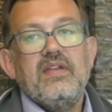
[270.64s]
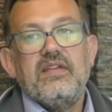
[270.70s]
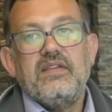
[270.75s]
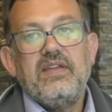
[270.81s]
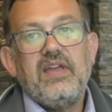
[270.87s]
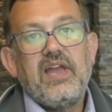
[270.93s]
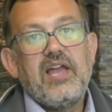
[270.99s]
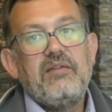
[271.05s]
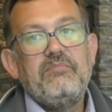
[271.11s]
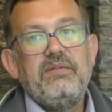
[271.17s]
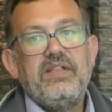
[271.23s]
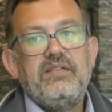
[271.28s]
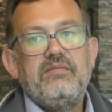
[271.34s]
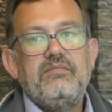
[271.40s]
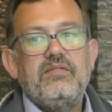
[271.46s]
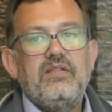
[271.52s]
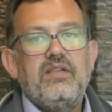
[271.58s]
Yeah, I
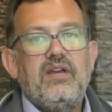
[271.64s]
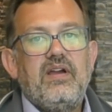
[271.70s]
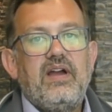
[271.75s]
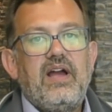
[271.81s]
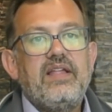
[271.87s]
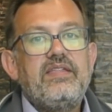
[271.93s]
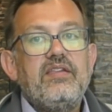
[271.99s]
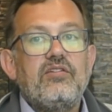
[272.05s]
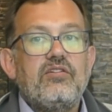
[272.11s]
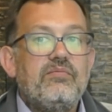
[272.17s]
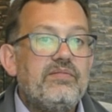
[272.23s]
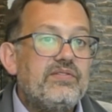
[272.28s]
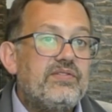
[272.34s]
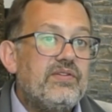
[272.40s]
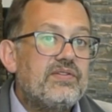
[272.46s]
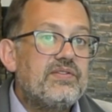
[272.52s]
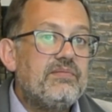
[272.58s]
mean, uh, I think
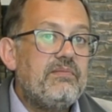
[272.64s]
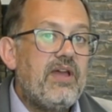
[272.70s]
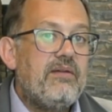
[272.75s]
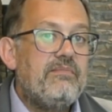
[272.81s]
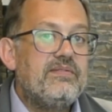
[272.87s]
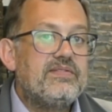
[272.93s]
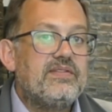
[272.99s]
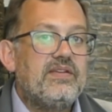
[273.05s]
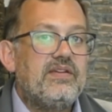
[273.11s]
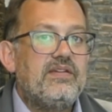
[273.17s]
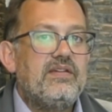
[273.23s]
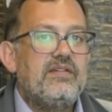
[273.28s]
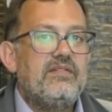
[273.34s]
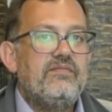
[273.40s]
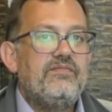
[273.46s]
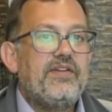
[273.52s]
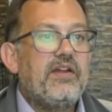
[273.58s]
ublituximab is
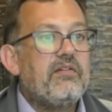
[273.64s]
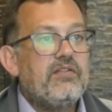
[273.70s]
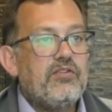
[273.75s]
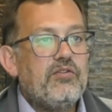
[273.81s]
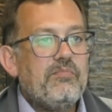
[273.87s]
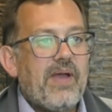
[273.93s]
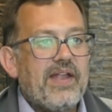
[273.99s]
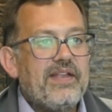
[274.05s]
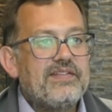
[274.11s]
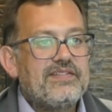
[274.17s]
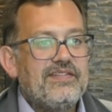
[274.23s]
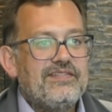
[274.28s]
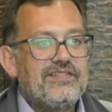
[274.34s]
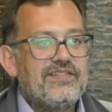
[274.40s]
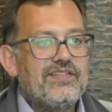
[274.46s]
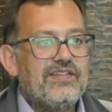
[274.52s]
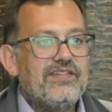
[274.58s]
a very new
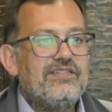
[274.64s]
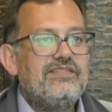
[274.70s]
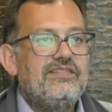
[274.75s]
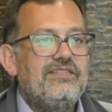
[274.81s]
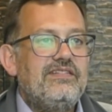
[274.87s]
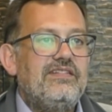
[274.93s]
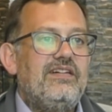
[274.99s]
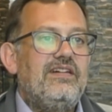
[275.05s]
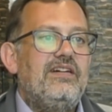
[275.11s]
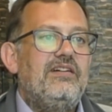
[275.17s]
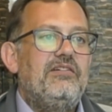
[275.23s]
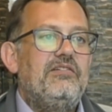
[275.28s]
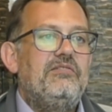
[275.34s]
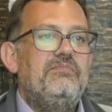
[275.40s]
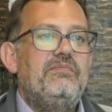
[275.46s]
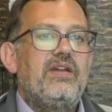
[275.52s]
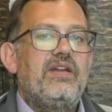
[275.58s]
medicine still,
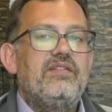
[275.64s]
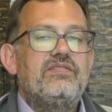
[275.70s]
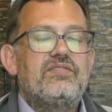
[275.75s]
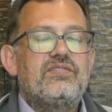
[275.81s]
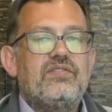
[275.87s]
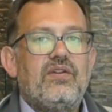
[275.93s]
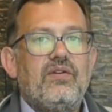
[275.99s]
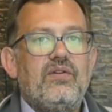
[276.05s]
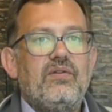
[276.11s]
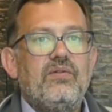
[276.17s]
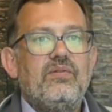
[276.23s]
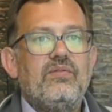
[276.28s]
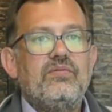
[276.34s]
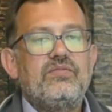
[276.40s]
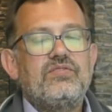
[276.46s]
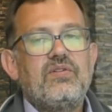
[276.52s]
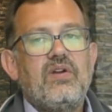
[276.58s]
um, and
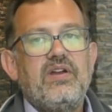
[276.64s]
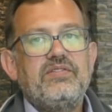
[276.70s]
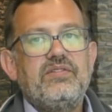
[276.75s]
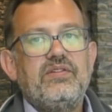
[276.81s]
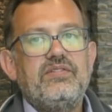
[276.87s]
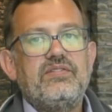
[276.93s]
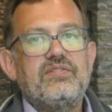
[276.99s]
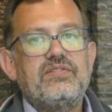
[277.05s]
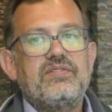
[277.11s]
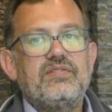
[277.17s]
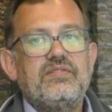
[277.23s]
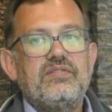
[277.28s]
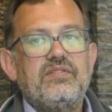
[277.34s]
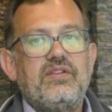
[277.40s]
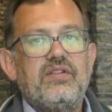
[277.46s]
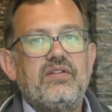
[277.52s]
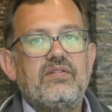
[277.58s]
so trying to
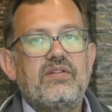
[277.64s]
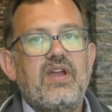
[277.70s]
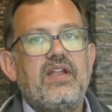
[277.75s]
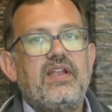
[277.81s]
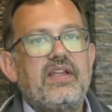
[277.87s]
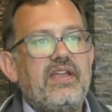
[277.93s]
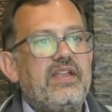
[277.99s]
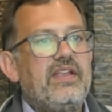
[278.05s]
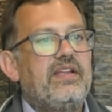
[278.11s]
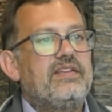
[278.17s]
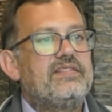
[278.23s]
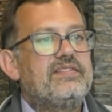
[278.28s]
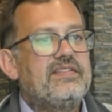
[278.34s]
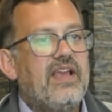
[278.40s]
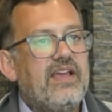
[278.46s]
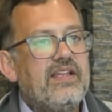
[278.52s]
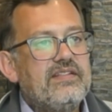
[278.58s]
understand, you know, kind of getting a
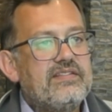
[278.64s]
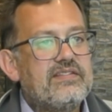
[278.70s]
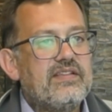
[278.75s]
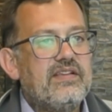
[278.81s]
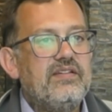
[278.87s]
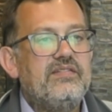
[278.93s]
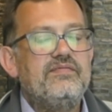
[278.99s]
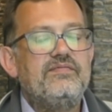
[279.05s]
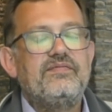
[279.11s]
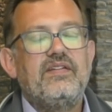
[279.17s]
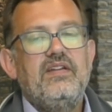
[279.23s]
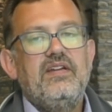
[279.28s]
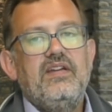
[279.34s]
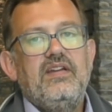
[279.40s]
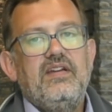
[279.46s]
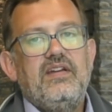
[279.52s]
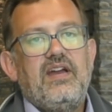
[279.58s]
sense of
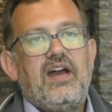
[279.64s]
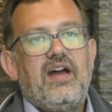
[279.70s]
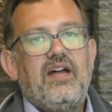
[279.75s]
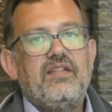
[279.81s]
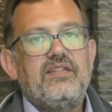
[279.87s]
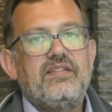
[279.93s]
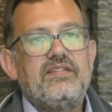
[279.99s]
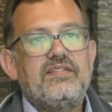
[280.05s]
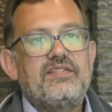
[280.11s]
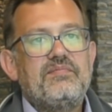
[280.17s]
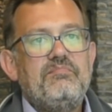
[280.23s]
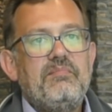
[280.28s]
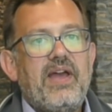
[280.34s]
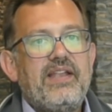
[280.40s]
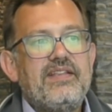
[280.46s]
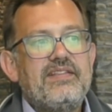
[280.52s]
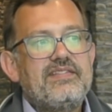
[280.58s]
how this
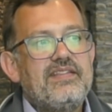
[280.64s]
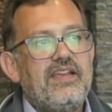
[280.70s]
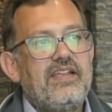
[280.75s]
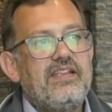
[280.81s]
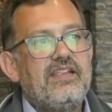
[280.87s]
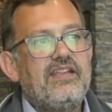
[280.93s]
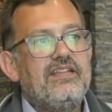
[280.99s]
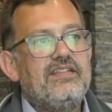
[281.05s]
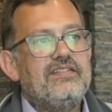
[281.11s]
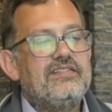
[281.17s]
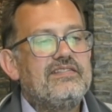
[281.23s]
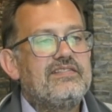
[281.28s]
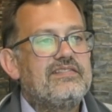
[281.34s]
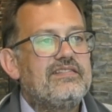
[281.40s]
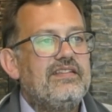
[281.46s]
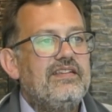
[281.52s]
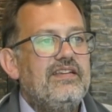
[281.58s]
medicine
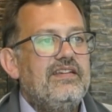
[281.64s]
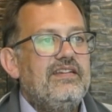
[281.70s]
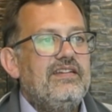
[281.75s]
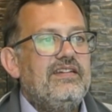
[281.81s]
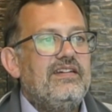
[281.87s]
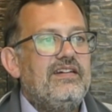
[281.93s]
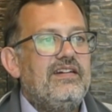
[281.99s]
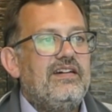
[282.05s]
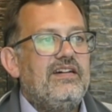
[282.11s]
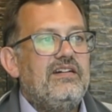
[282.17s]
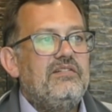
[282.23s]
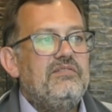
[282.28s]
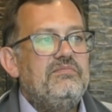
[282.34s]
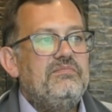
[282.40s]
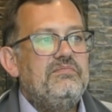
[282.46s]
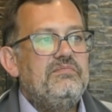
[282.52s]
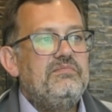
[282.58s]
is,
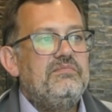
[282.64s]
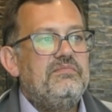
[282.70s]
um,